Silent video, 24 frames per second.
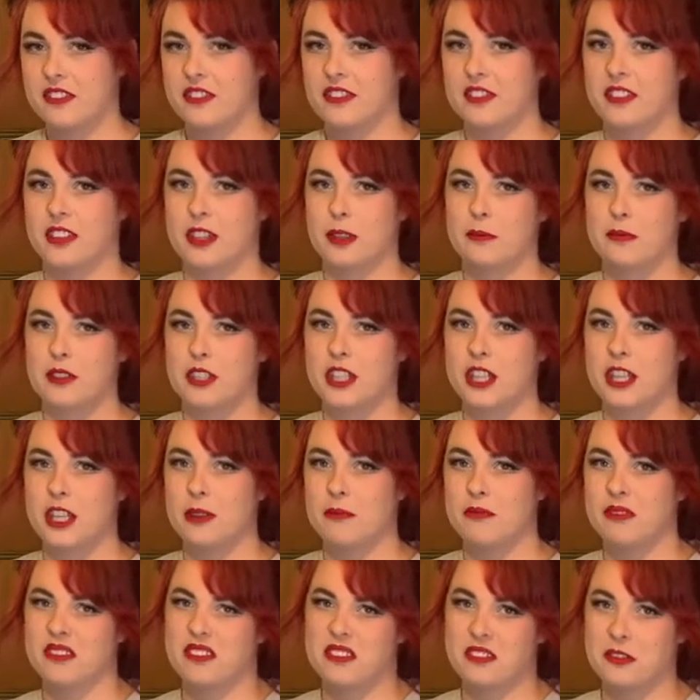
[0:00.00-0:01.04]
I'm cheap,
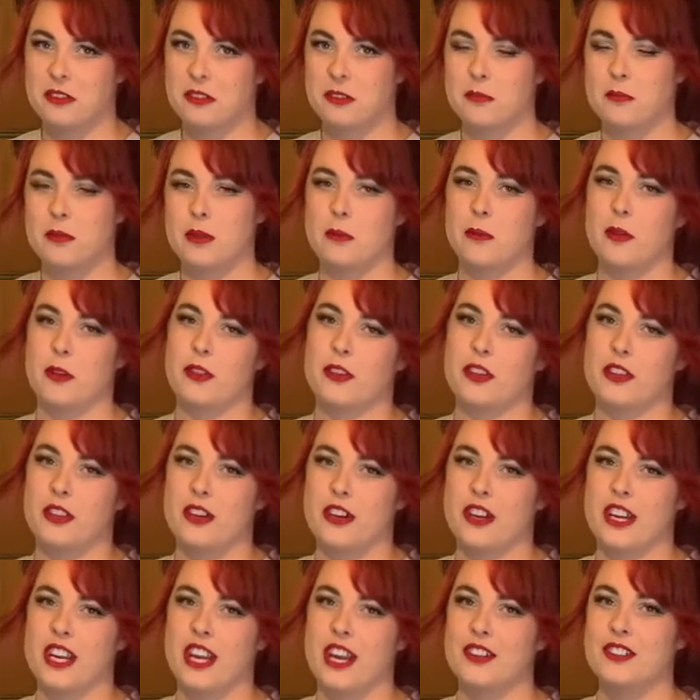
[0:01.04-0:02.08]
couldn't be bothered
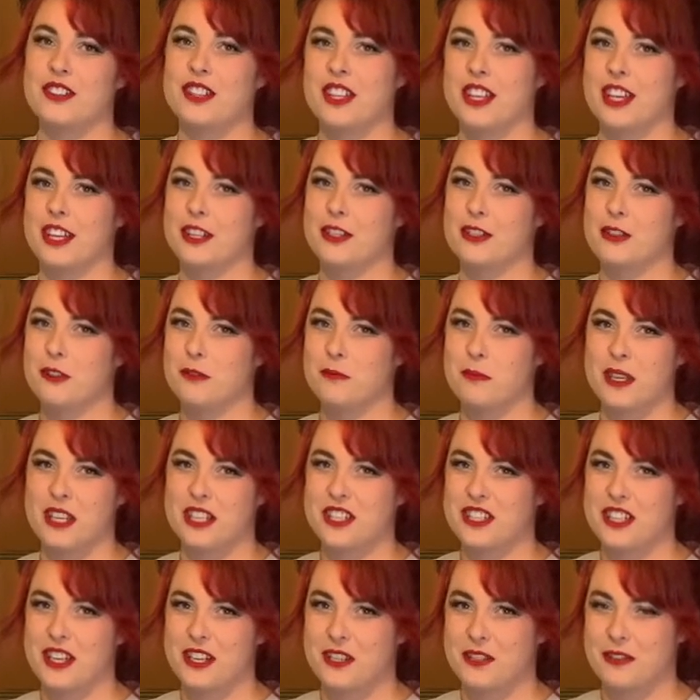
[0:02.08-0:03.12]
going out to get a new bed
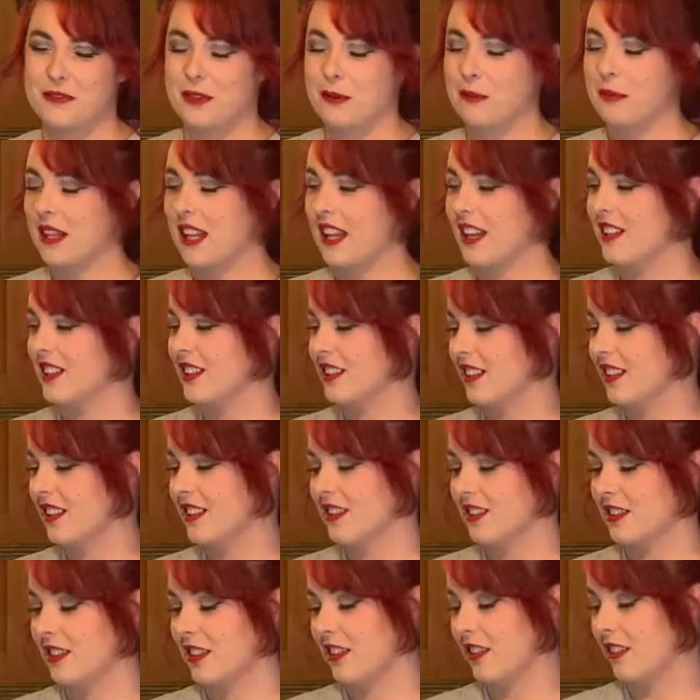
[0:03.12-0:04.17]
sheet to replace it,
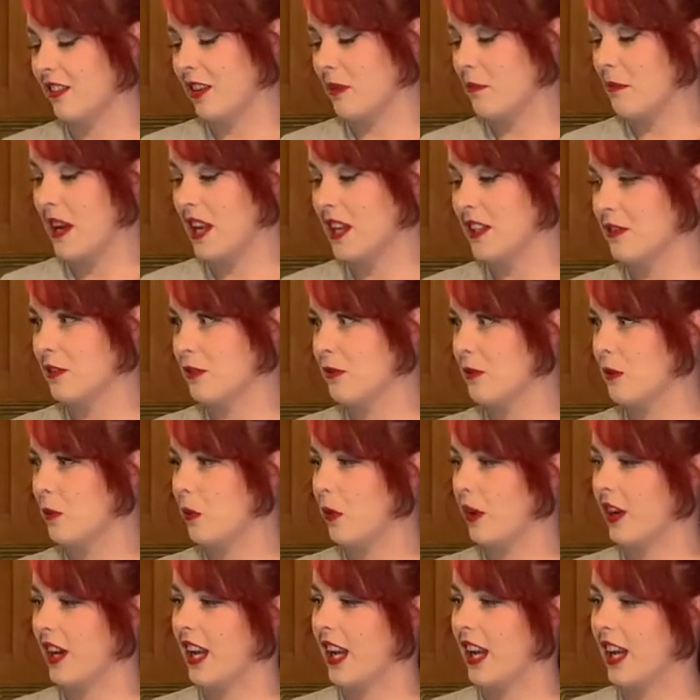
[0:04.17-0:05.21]
so I made do with
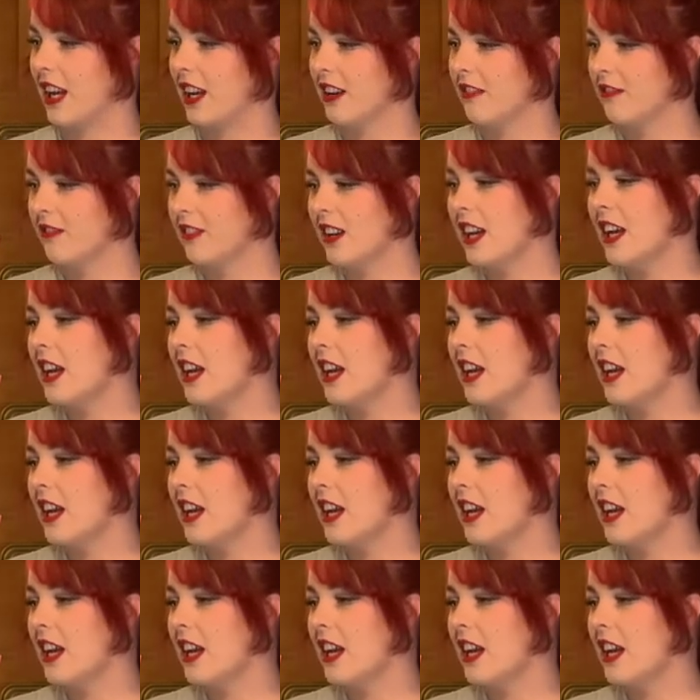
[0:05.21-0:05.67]
what I have.